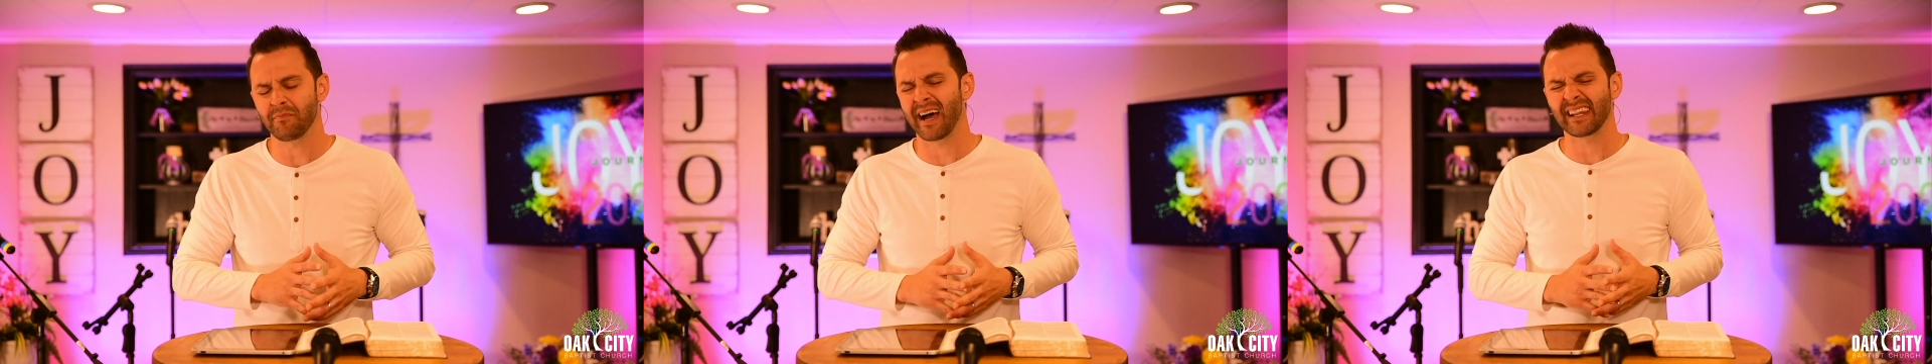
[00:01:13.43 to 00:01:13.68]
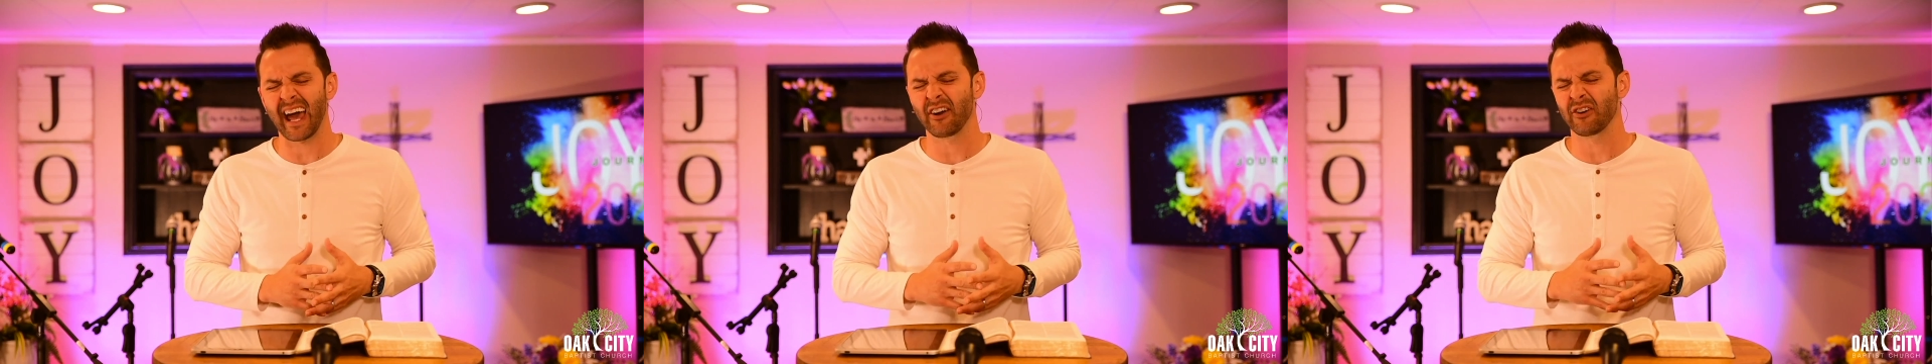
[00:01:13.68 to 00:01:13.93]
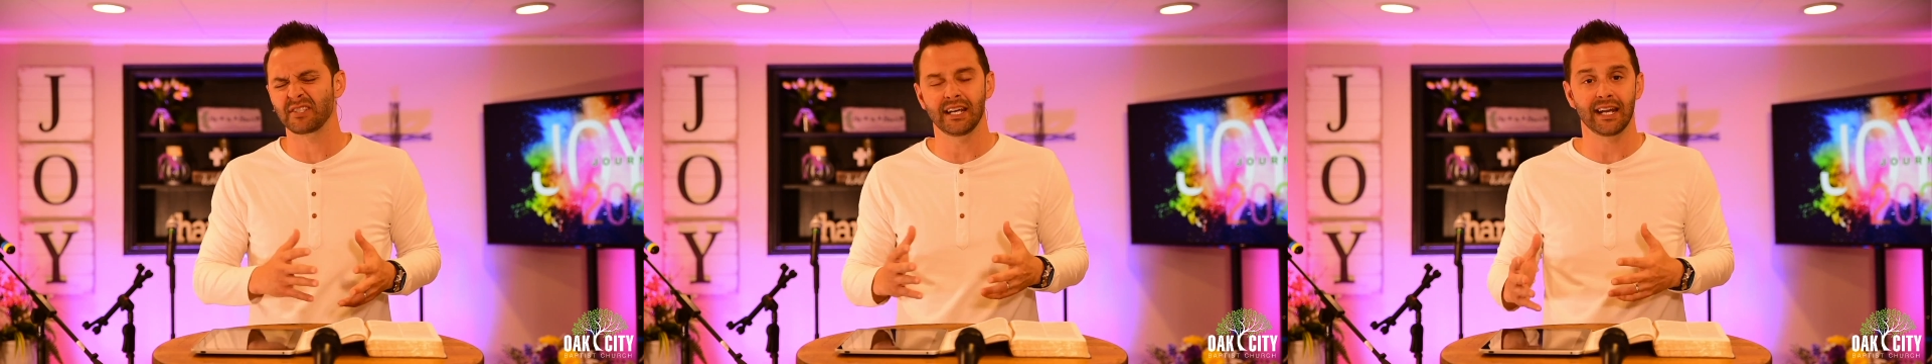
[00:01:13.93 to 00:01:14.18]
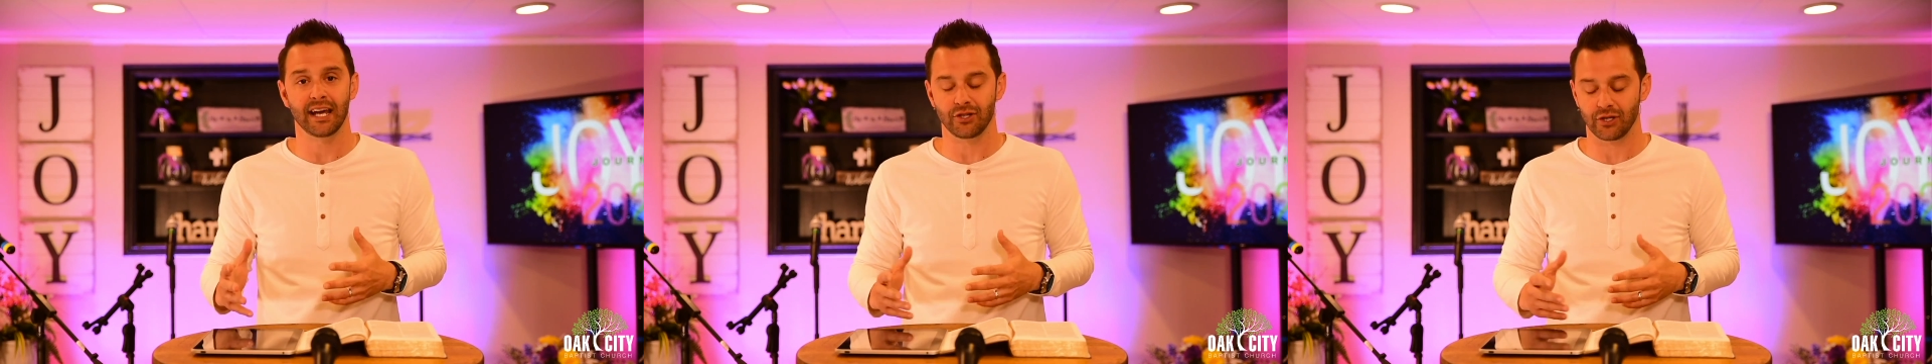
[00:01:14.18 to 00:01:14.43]
my latter
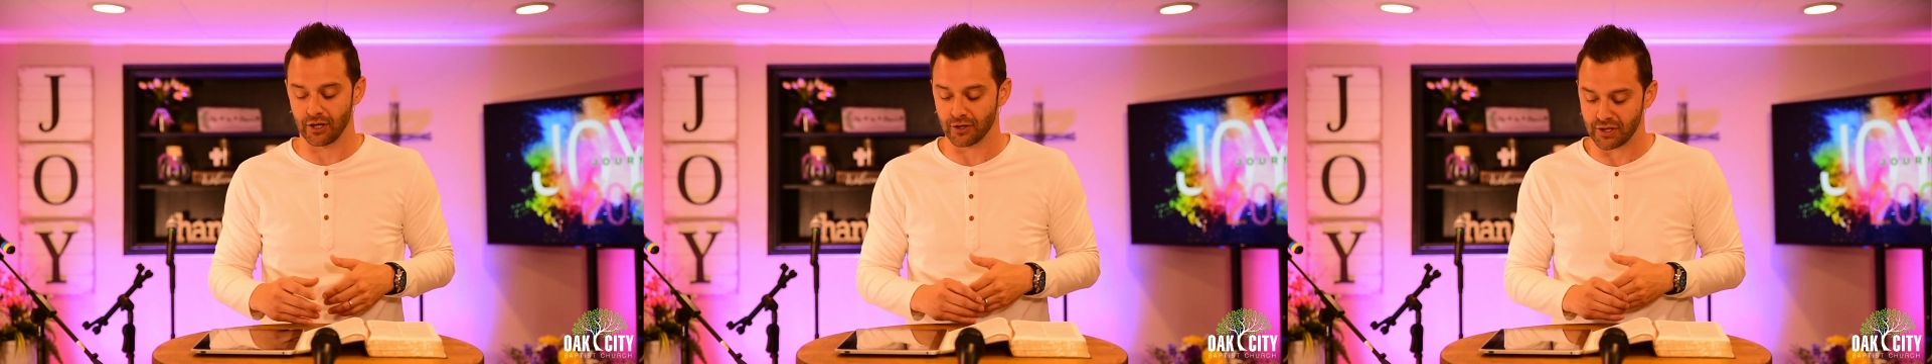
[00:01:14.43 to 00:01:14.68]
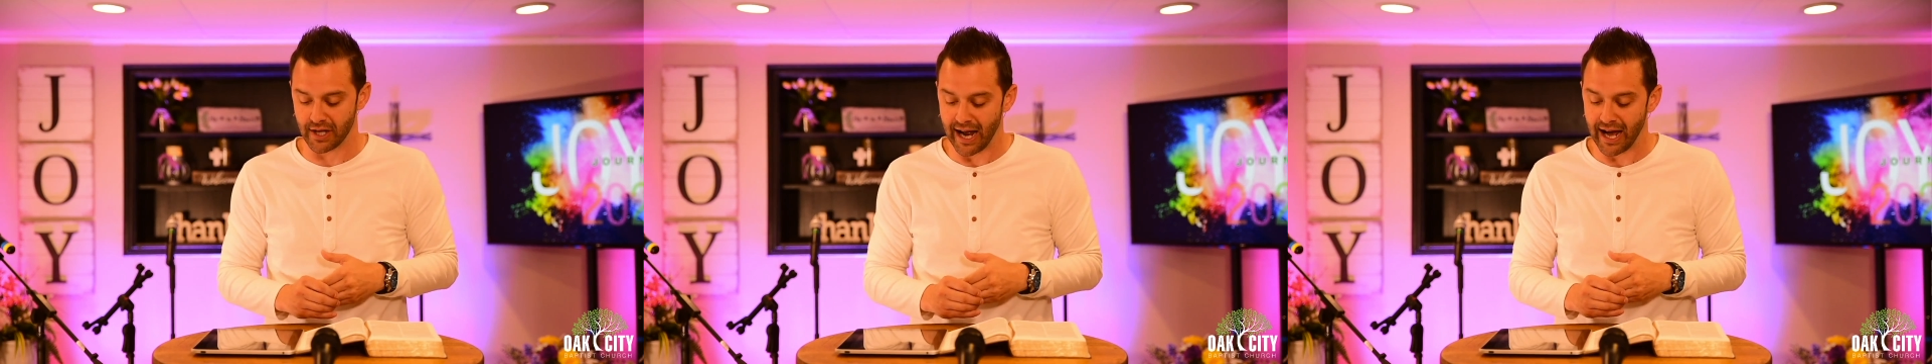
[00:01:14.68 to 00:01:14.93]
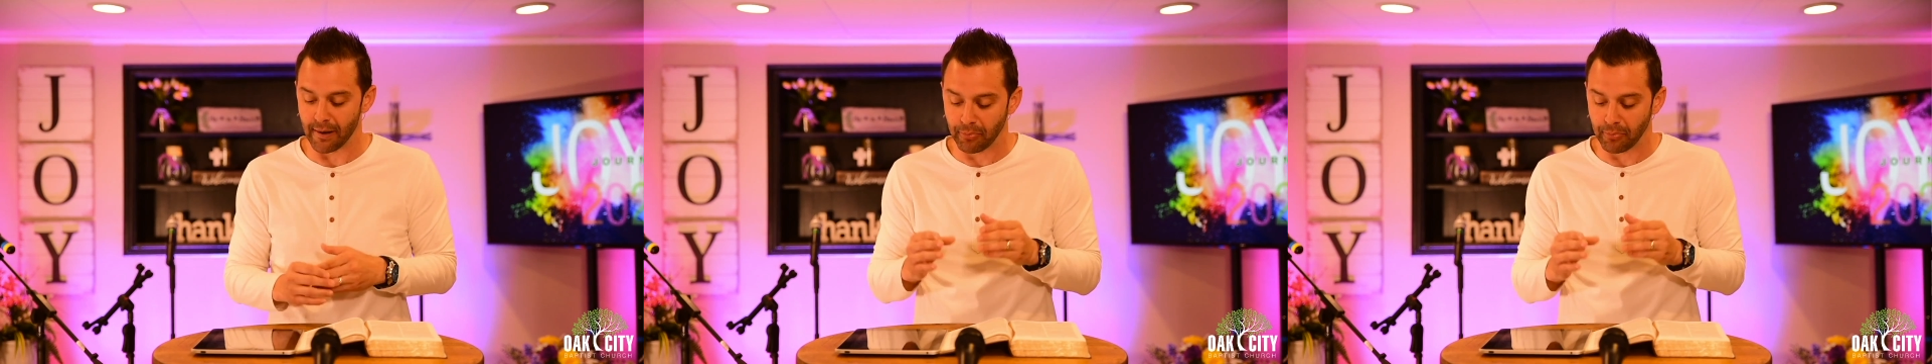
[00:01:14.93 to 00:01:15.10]
teenage years that I